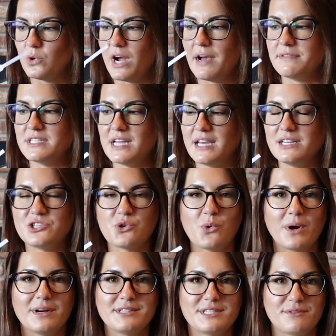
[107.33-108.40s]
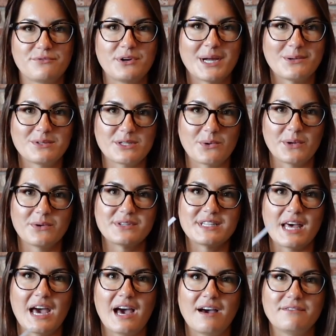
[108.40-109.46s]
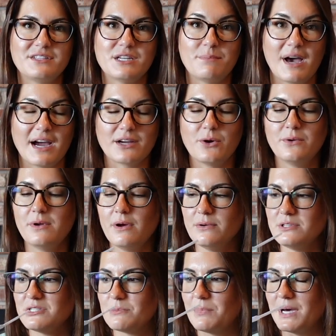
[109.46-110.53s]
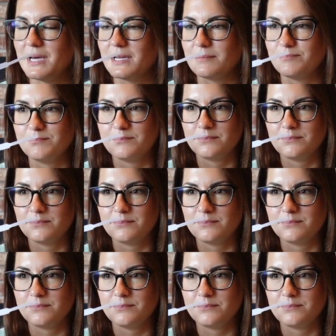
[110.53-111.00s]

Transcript: gravitate towards fragrance oils that have tobacco notes, but